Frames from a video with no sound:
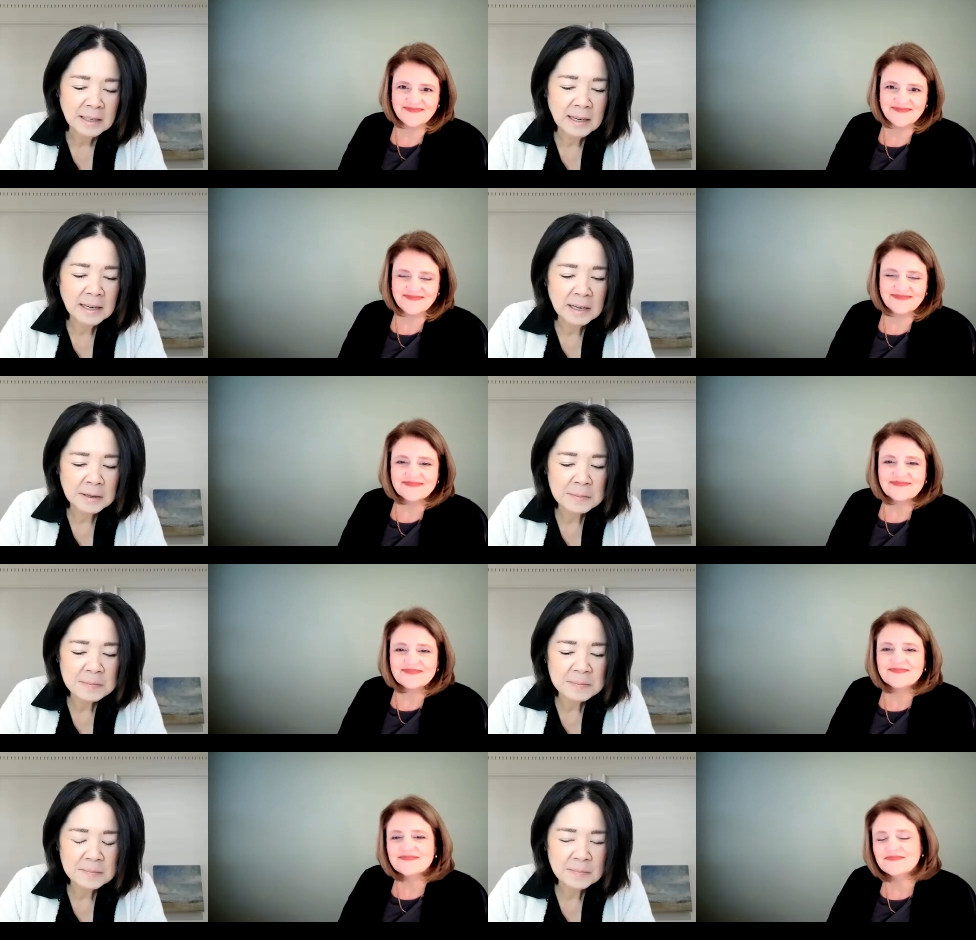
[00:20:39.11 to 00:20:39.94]

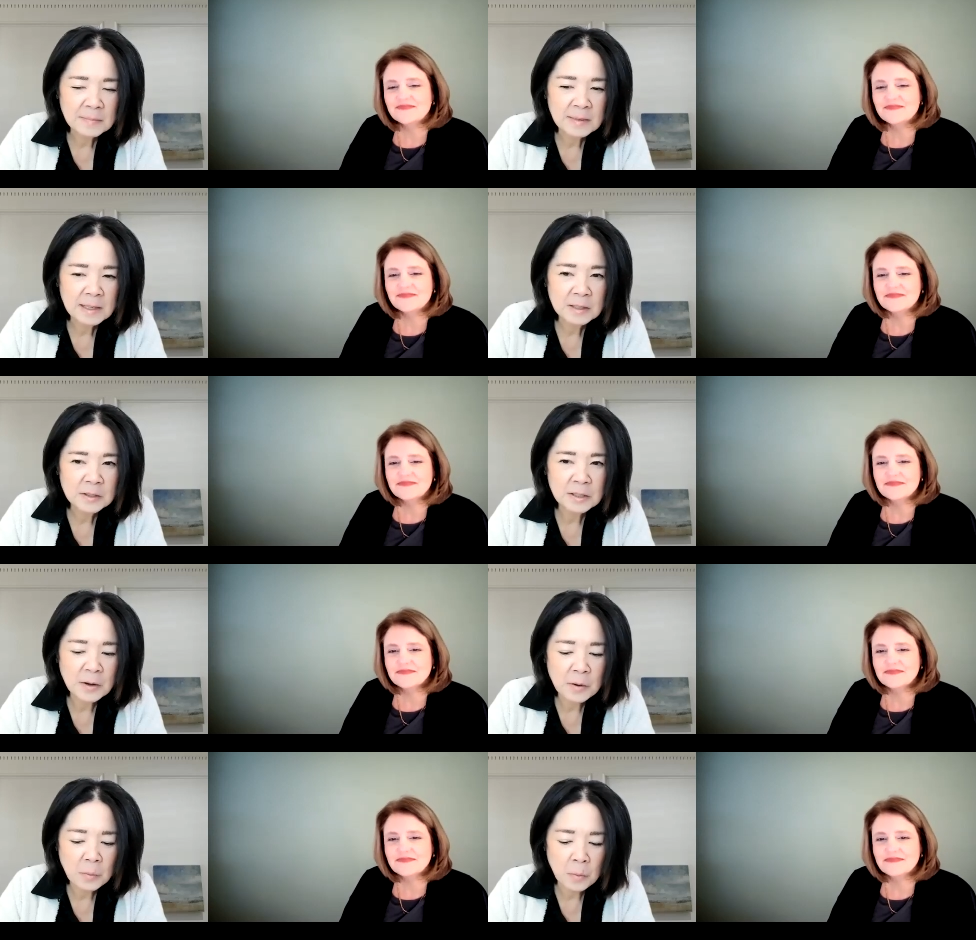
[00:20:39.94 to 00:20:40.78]
Speaker 1: Um,
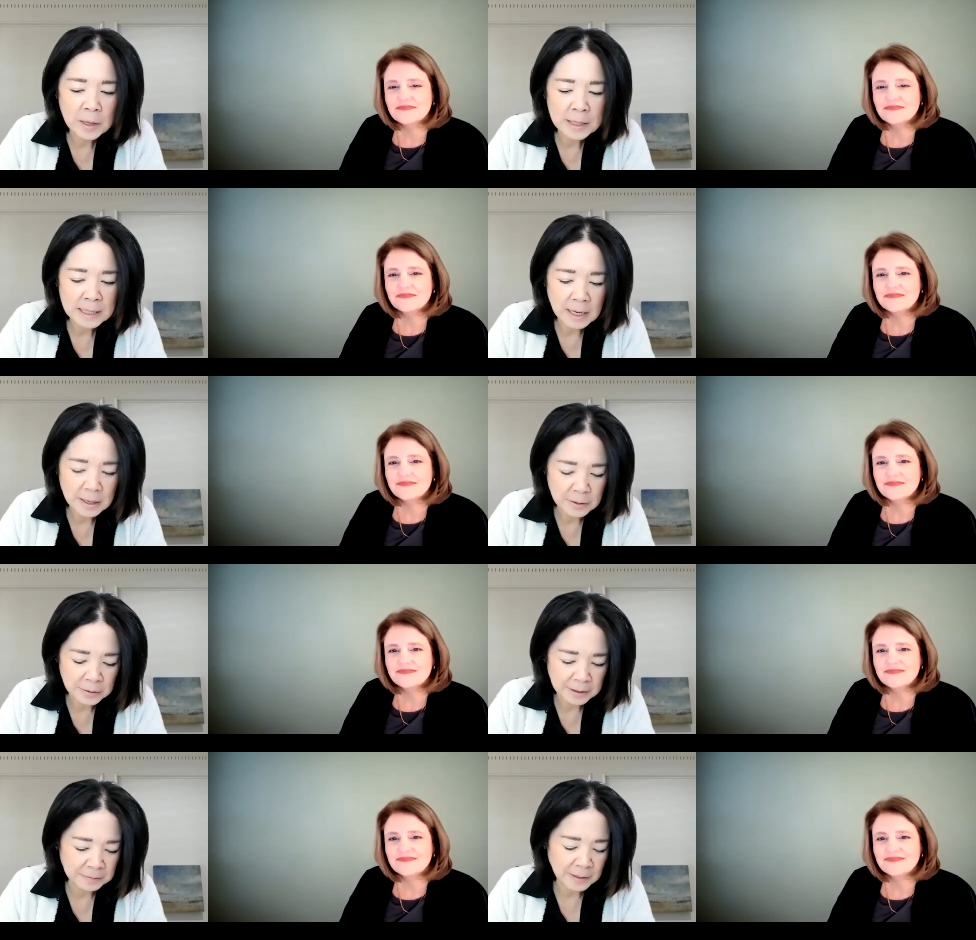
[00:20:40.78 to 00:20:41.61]
so what
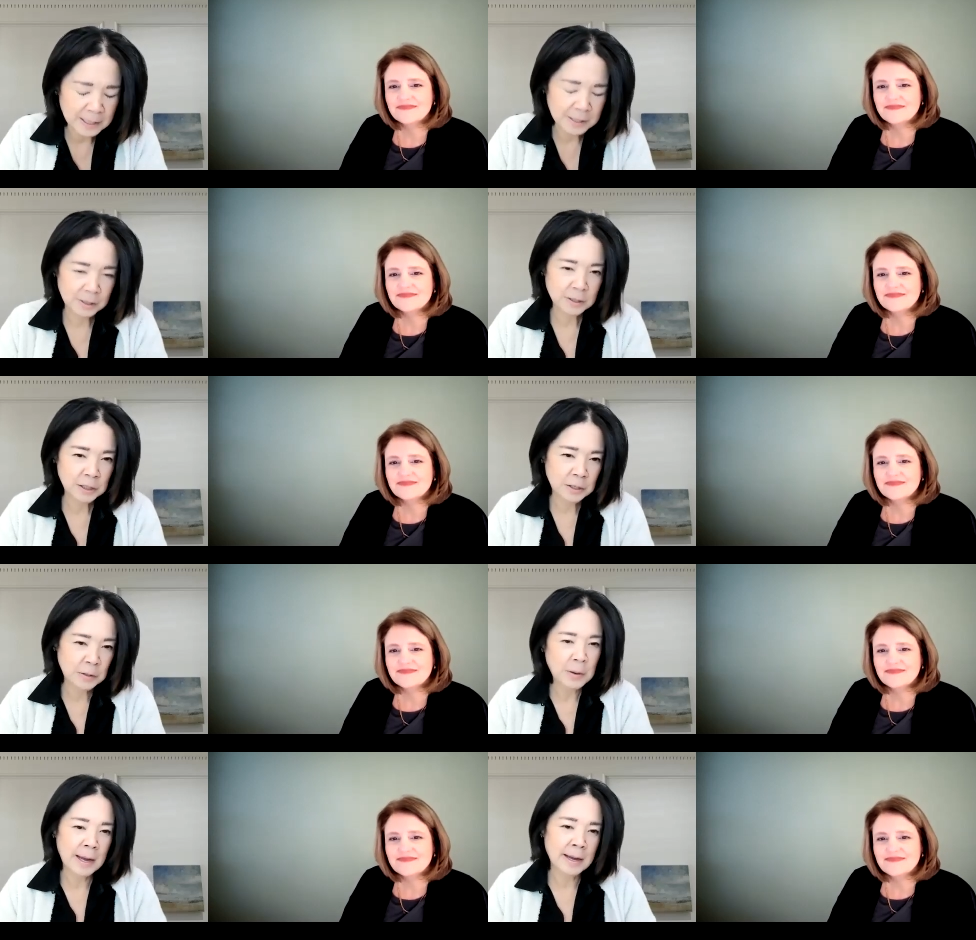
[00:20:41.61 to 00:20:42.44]
other advice do
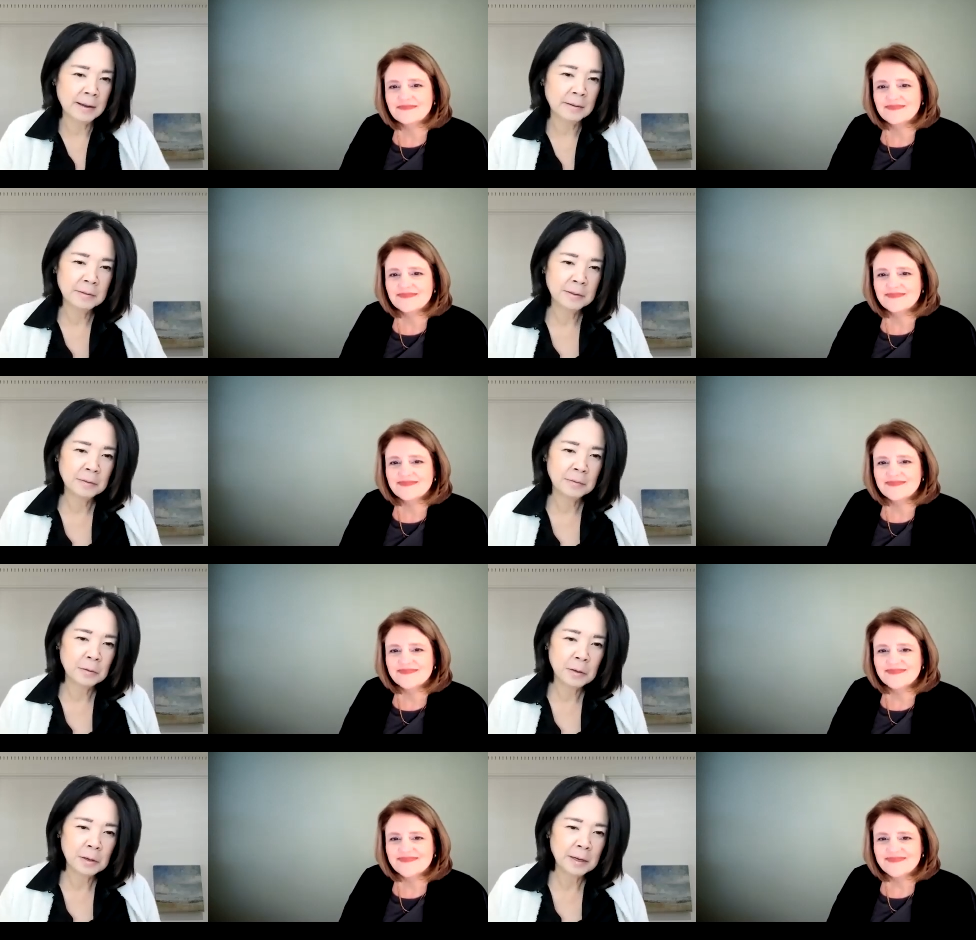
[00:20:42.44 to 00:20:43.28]
you have
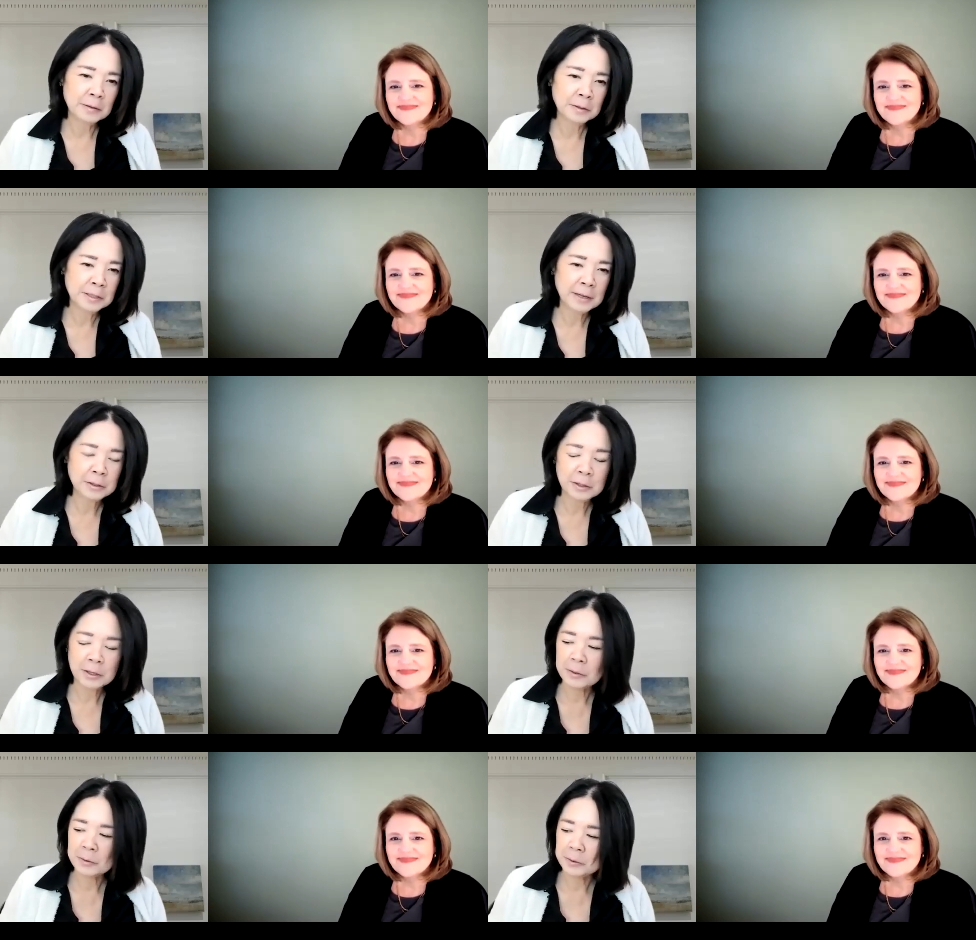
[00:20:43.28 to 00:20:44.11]
for other C
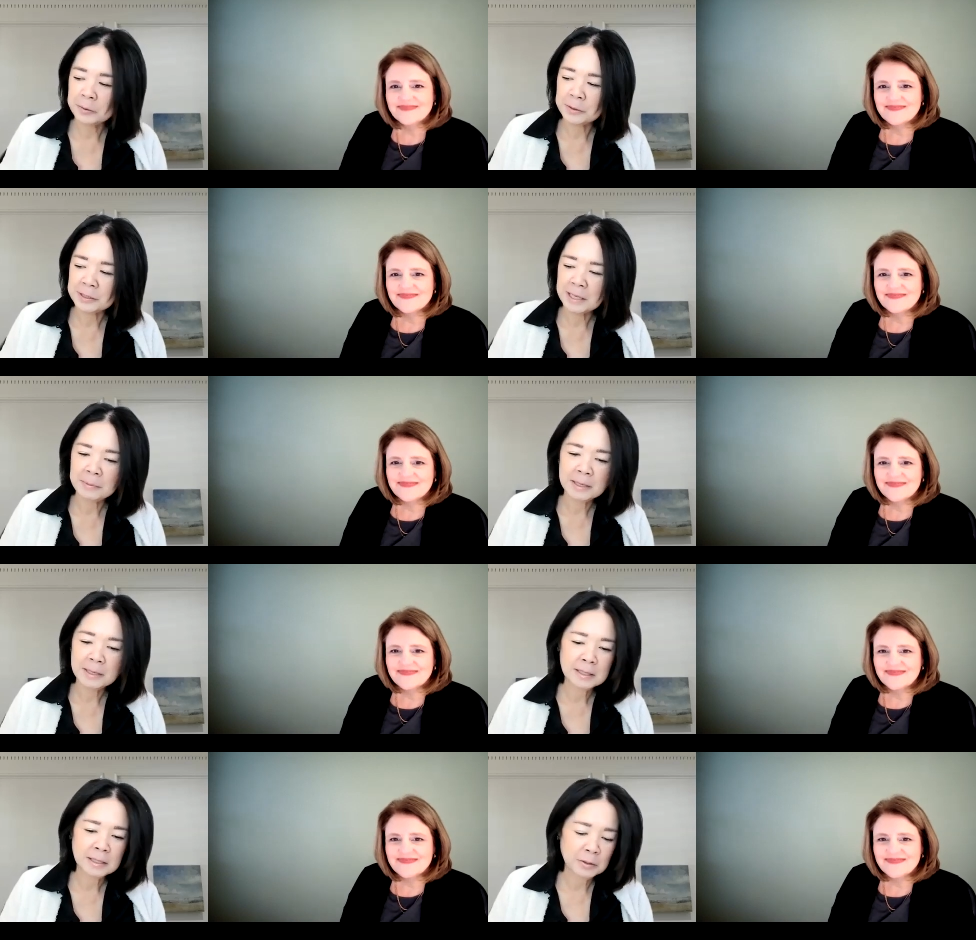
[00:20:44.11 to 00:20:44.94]
H R Os who are
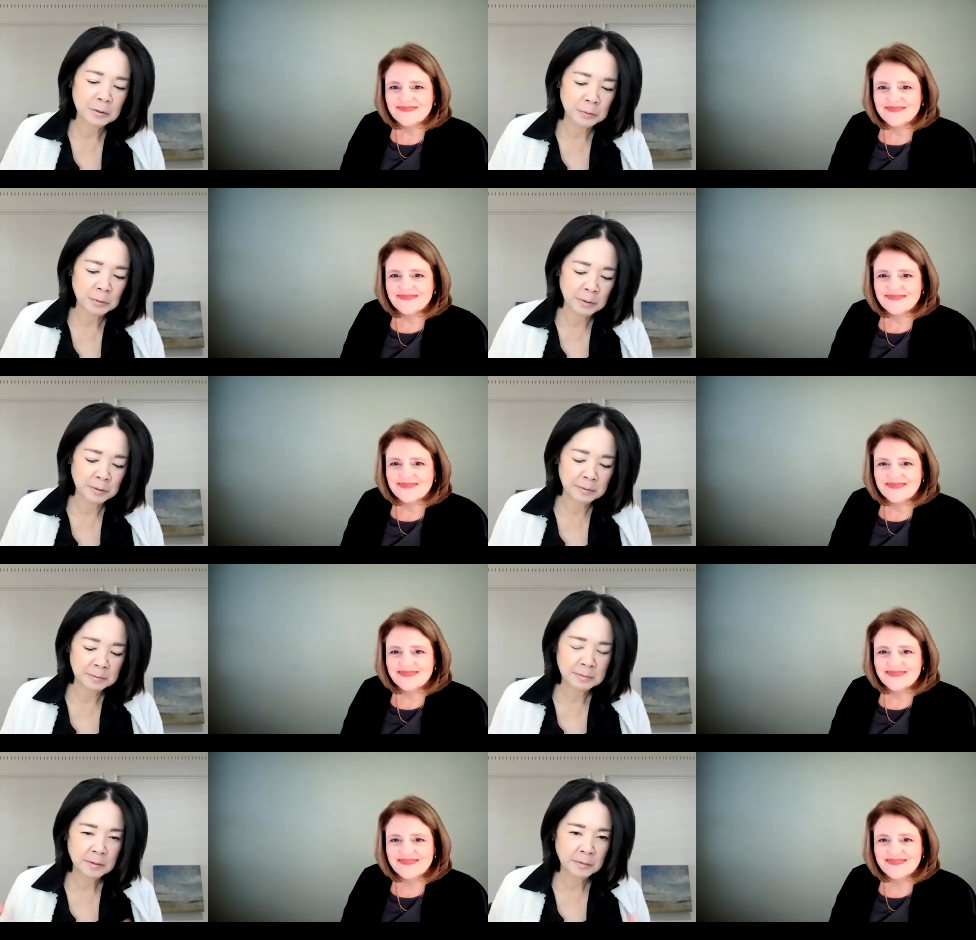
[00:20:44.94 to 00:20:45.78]
stepping into this
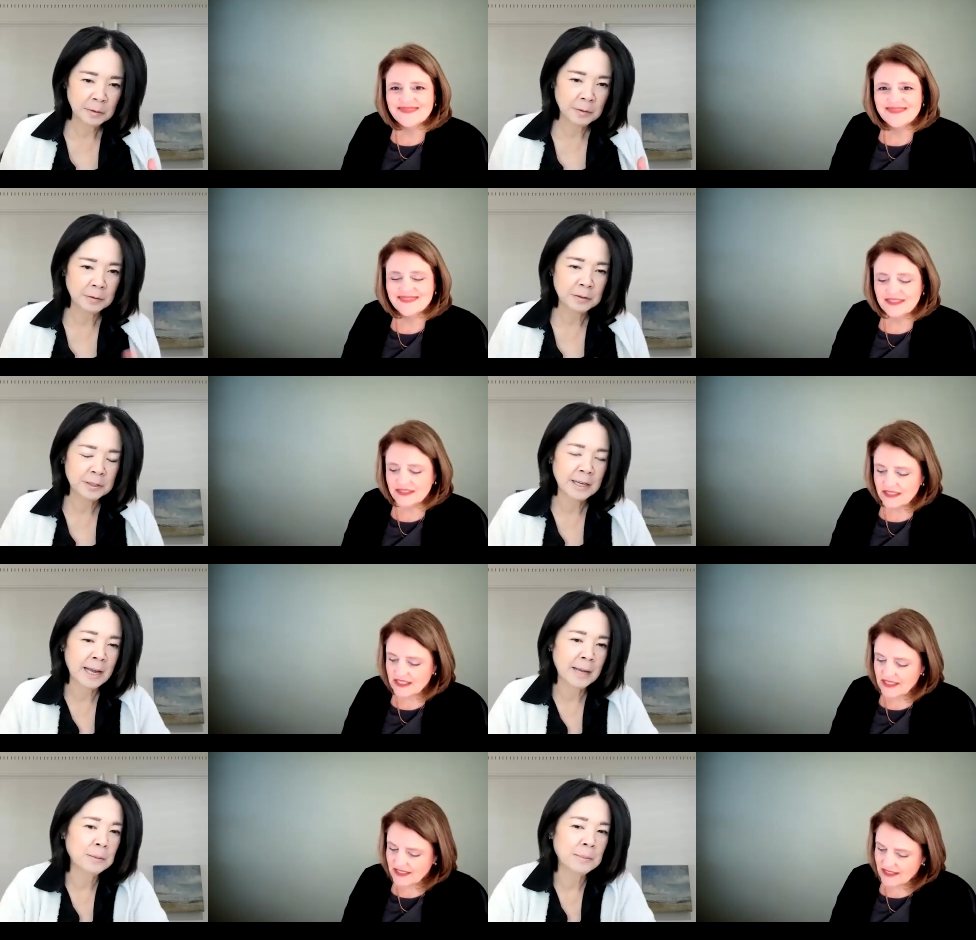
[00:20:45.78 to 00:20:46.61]
role for the first
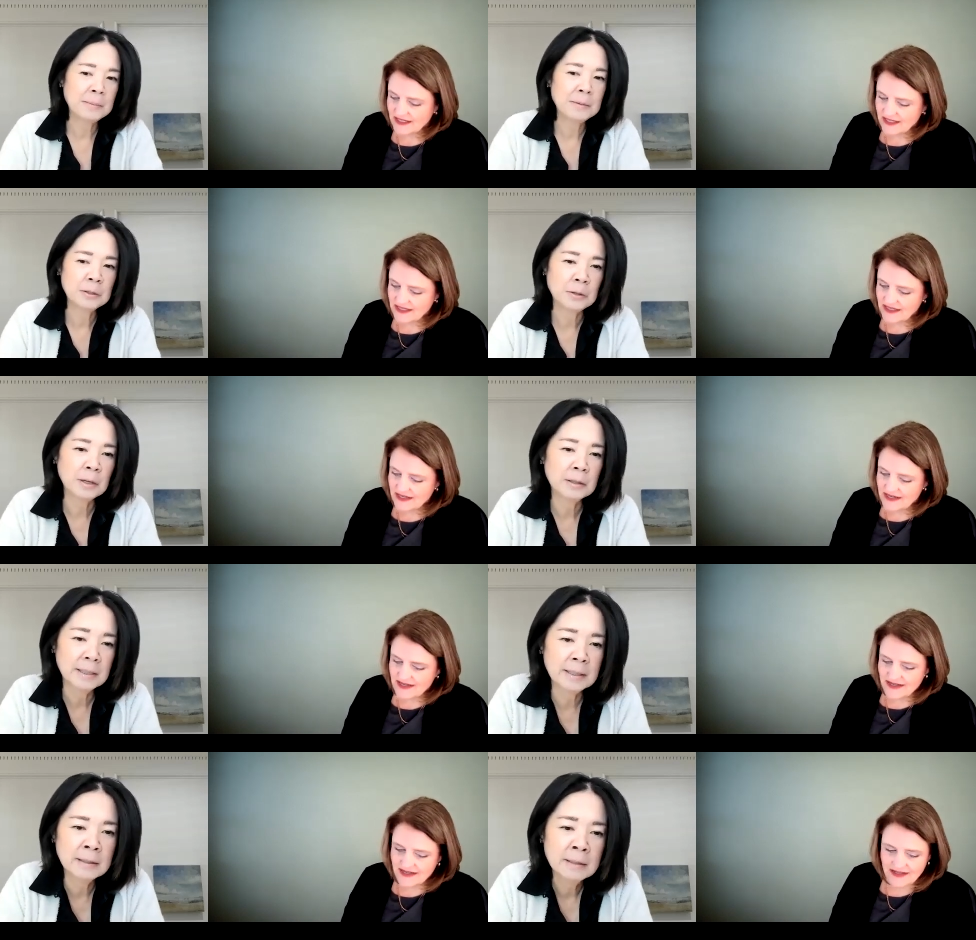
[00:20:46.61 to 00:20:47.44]
time, or maybe
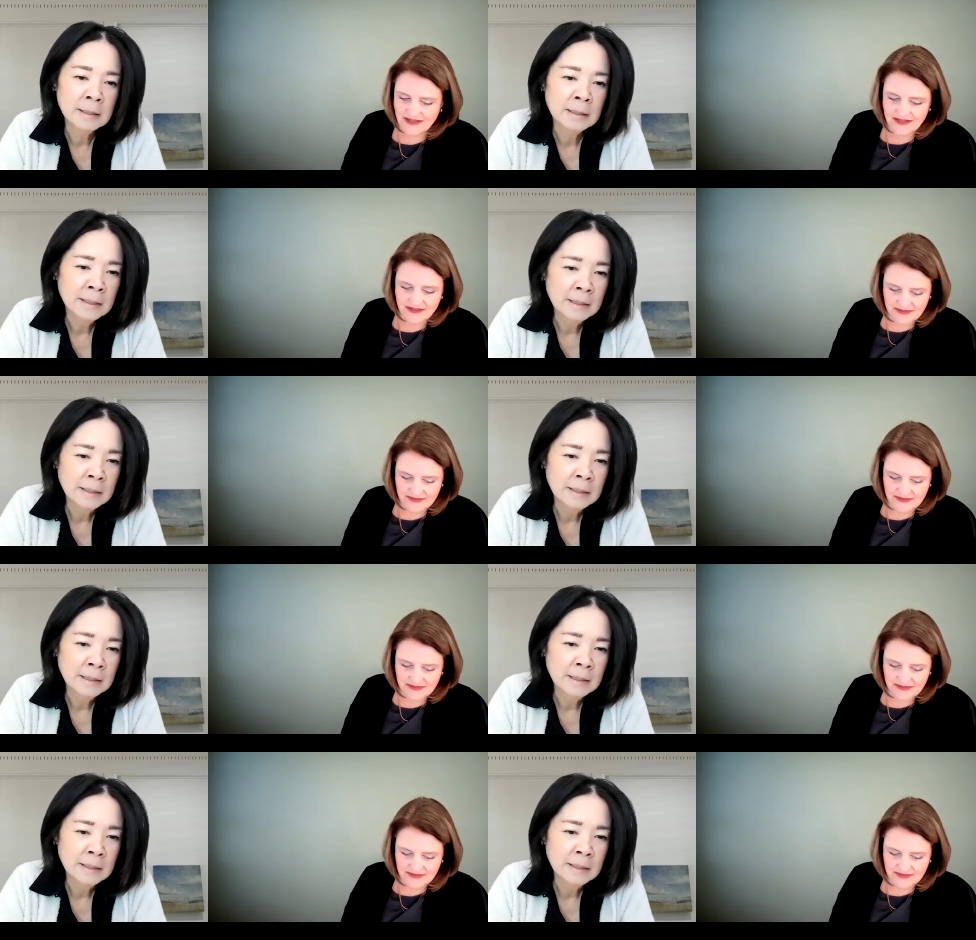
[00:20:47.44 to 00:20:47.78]
struggling